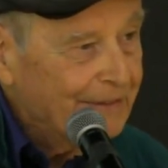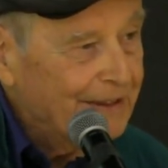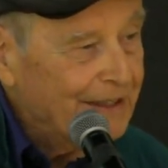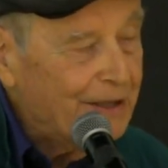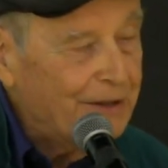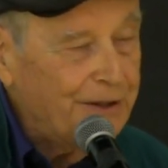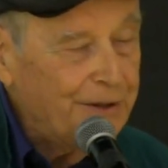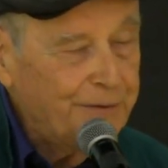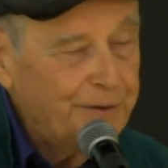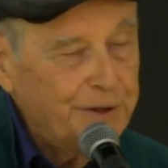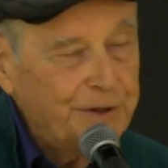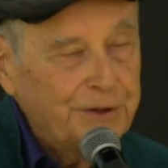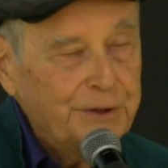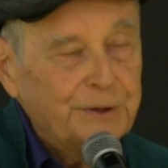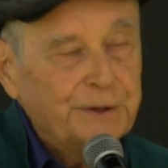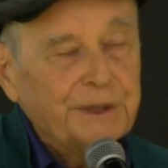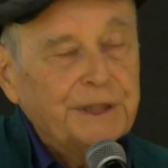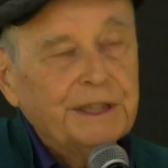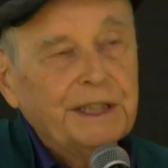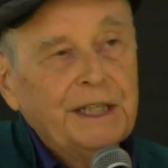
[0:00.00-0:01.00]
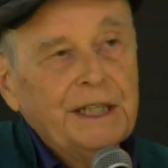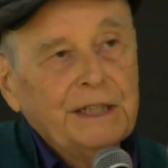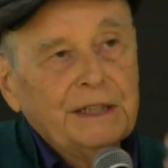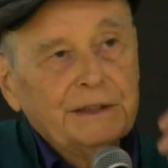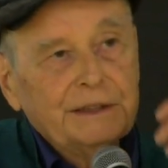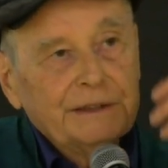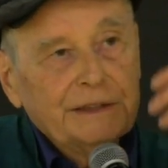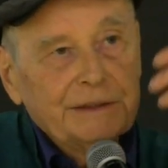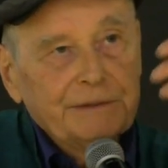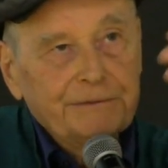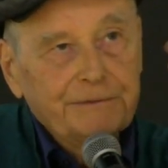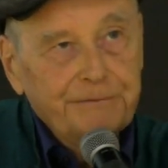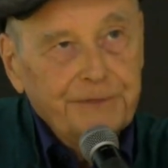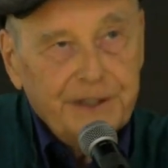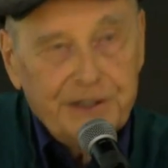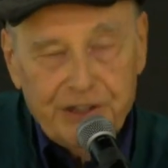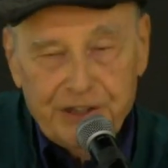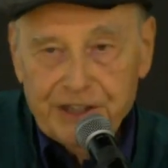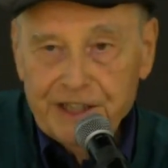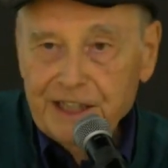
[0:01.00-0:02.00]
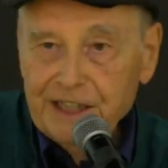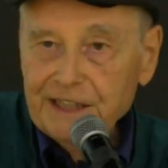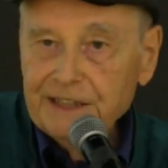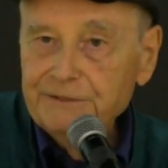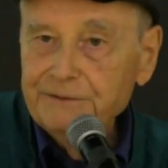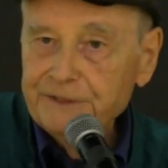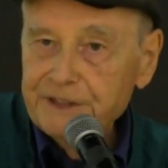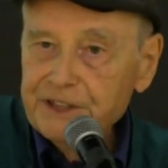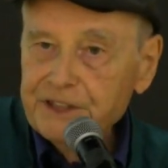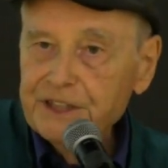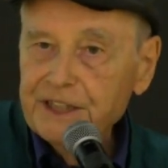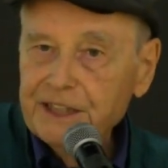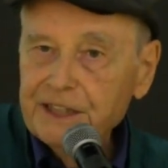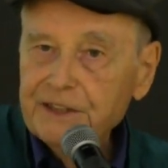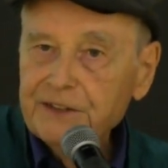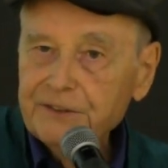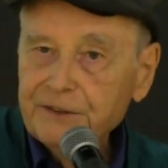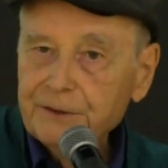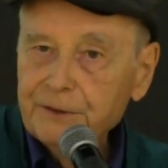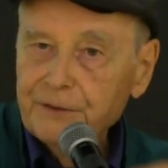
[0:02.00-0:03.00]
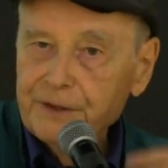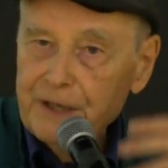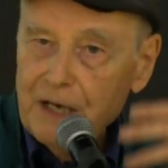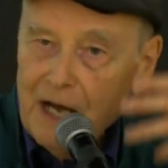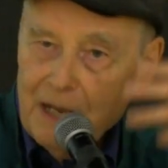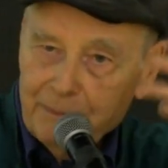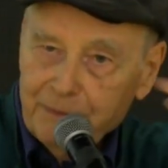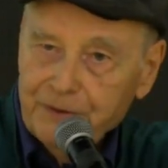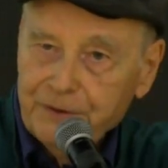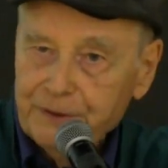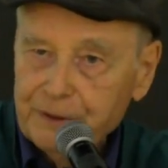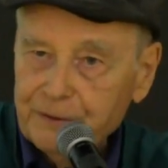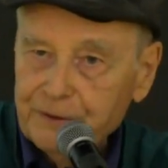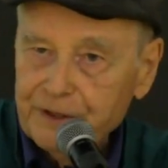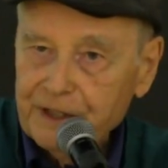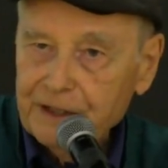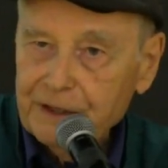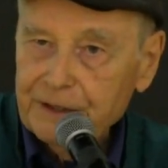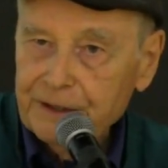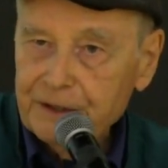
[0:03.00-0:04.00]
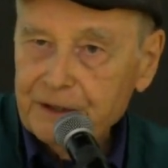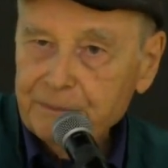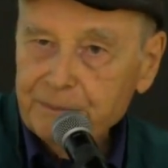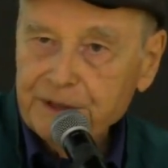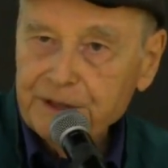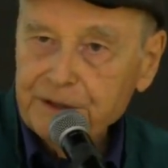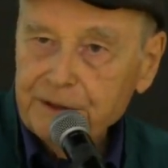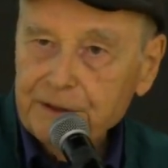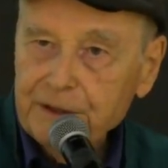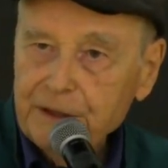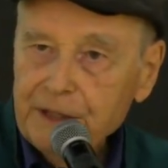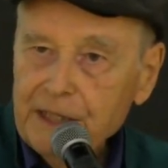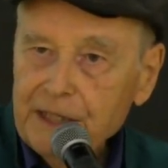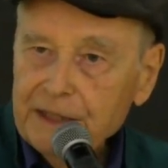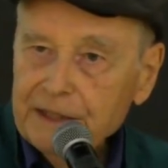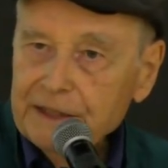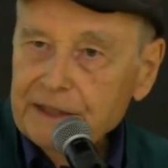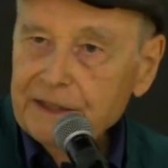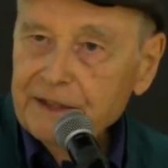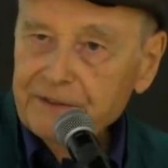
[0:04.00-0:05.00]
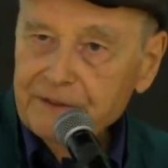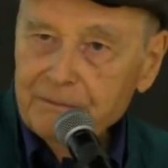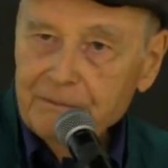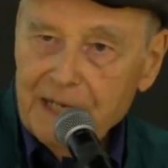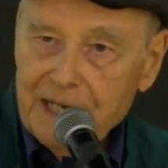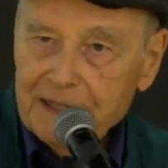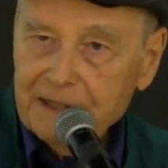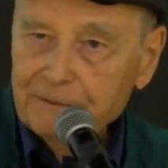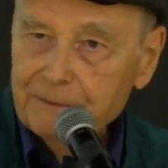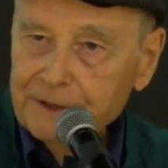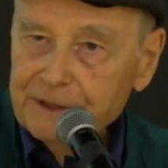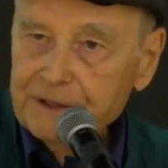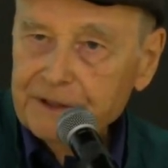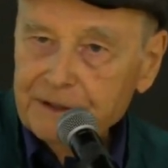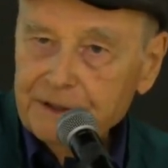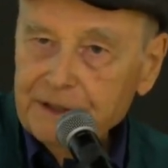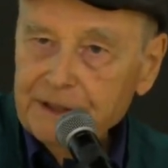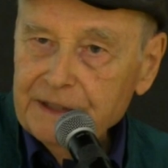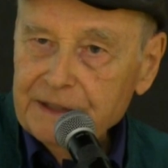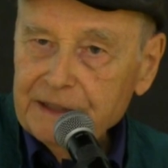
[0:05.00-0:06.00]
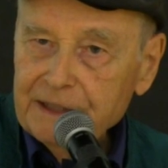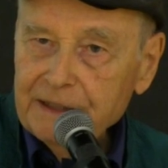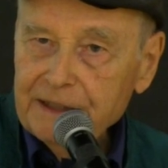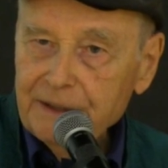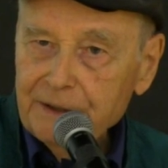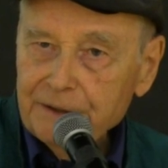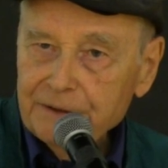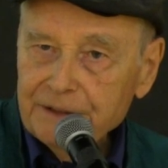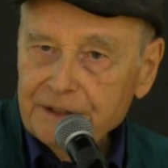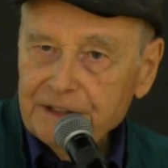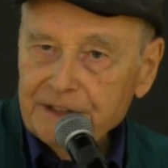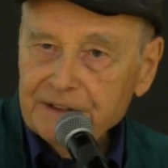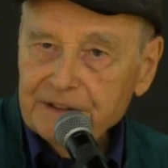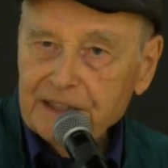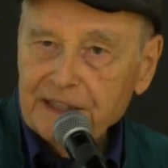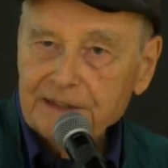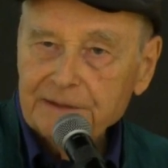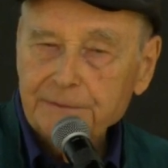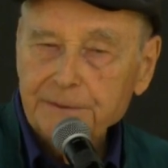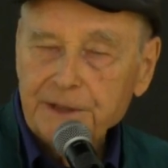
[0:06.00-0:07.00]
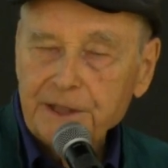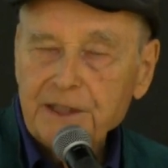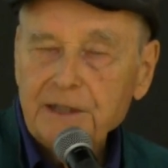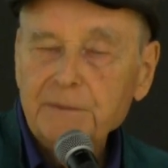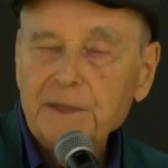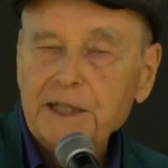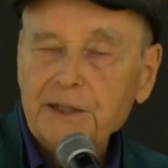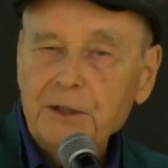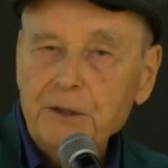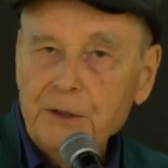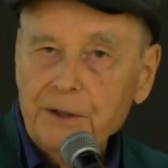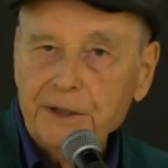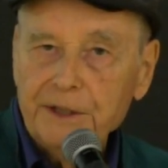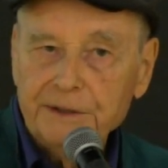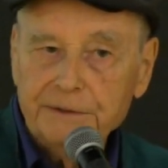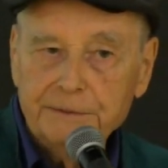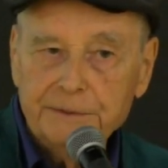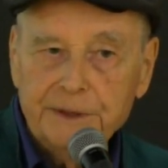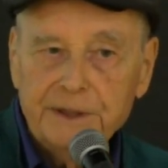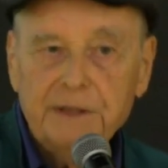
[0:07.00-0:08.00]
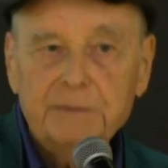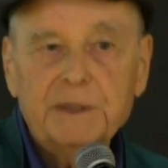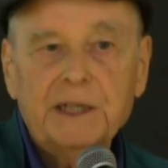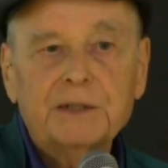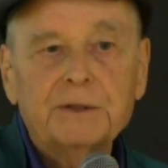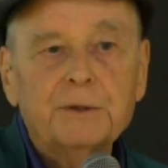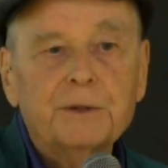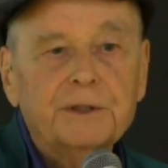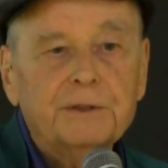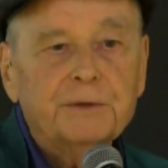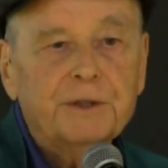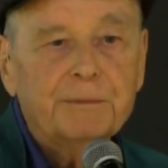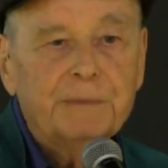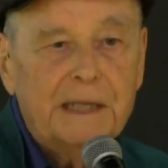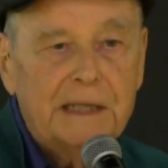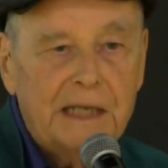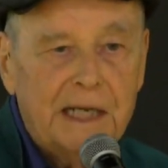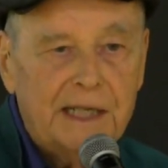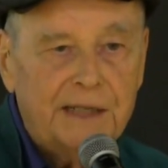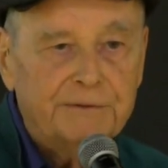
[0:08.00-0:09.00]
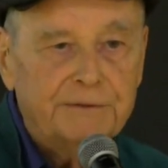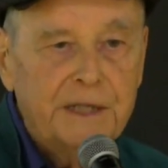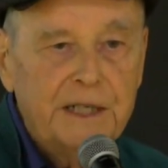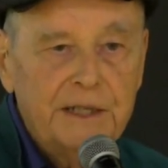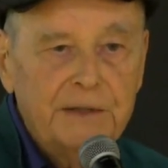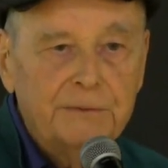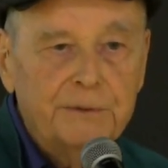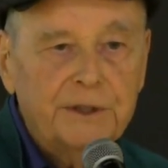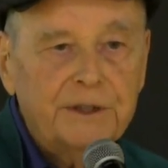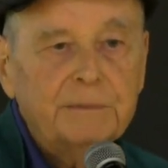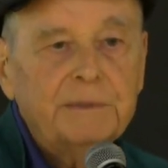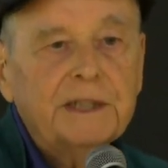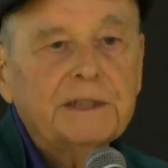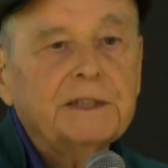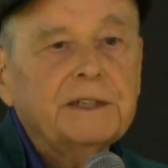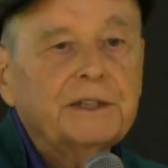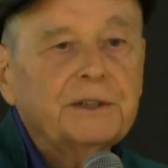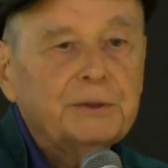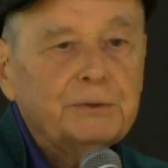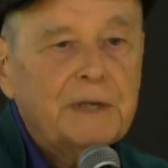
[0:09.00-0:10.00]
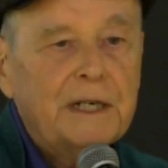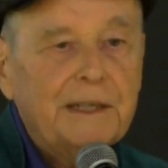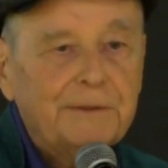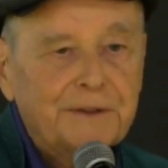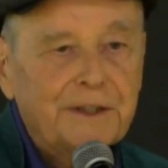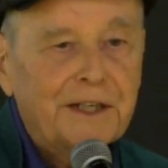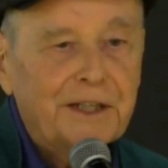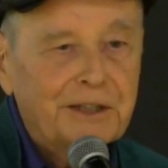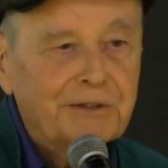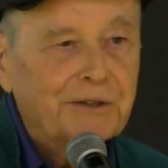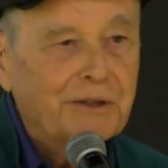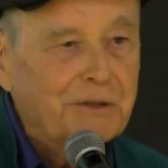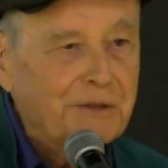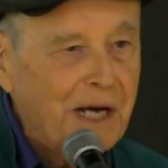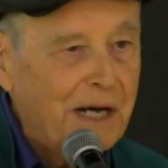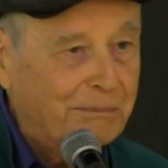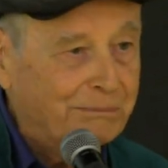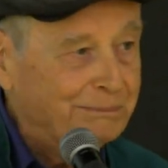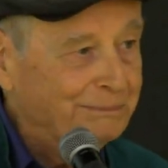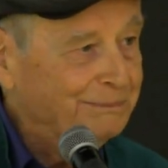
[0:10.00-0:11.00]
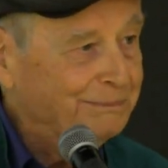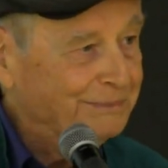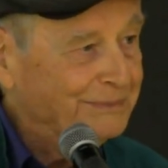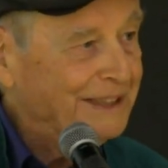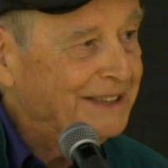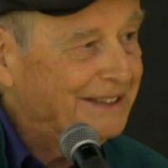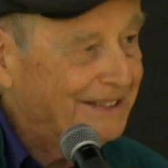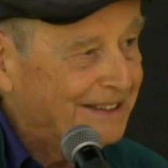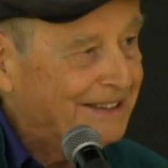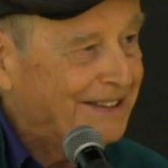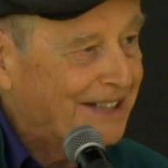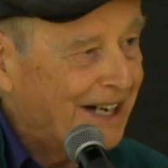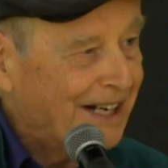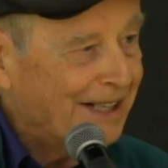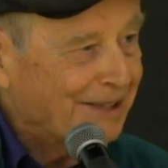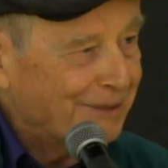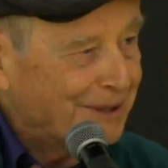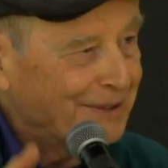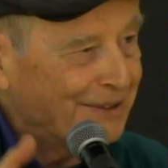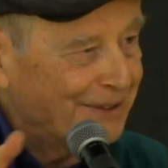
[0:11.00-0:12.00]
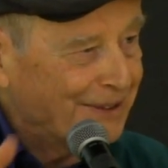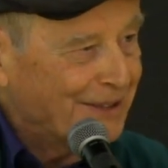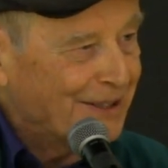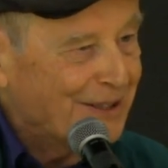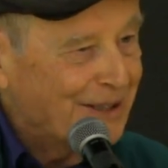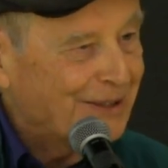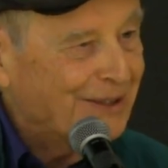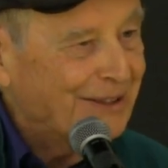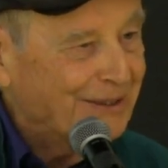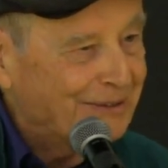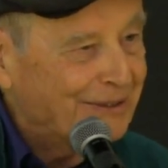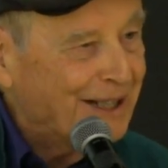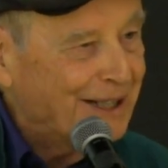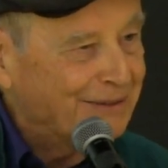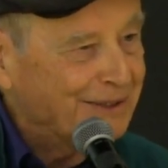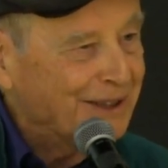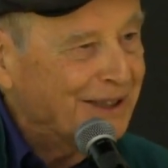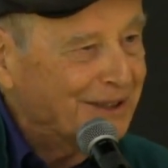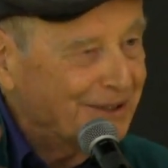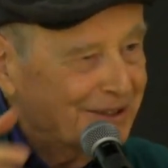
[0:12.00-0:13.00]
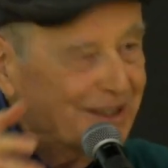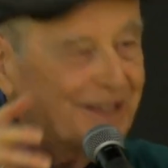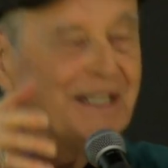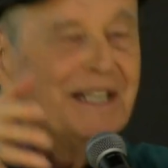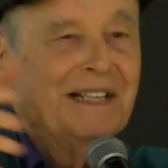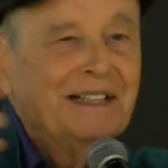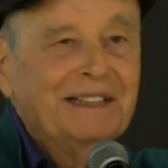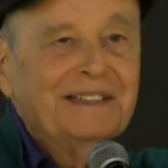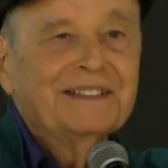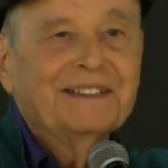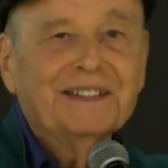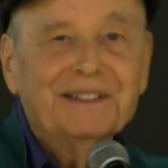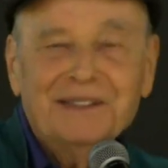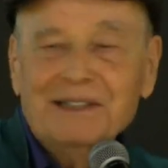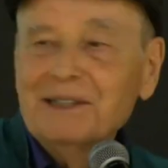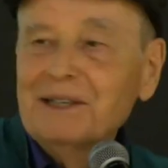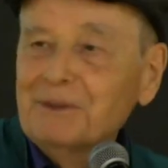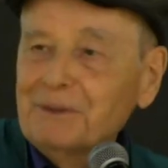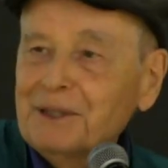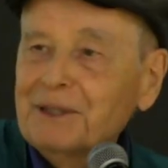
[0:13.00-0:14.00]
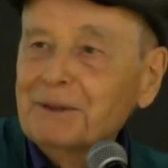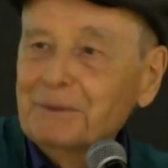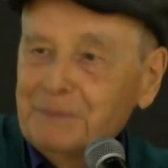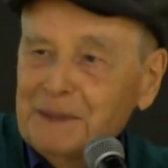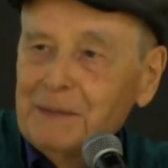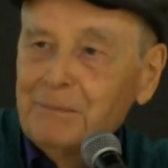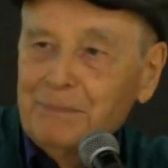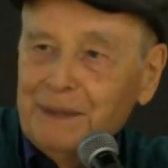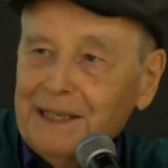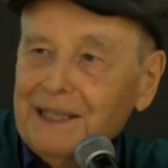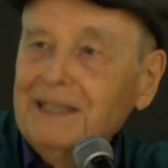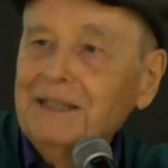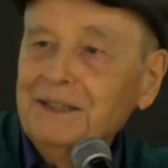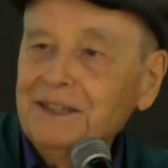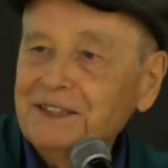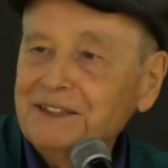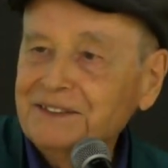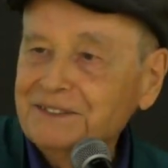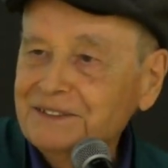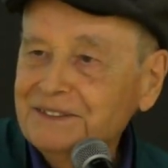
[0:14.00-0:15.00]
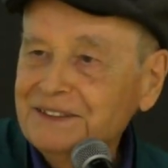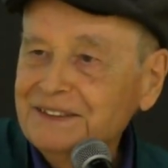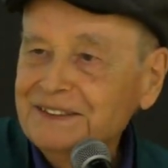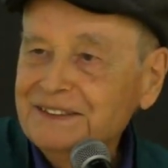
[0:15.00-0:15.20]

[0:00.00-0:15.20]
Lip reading: Now, if you're doing visioning is sort of the opposite of psychotherapy. It doesn't matter what the, you know, it's like, where am I going? Where am I going with my life? What am I going to do after I grow up? That's the child wants to know. The 5-year-old says, I want to be a pilot.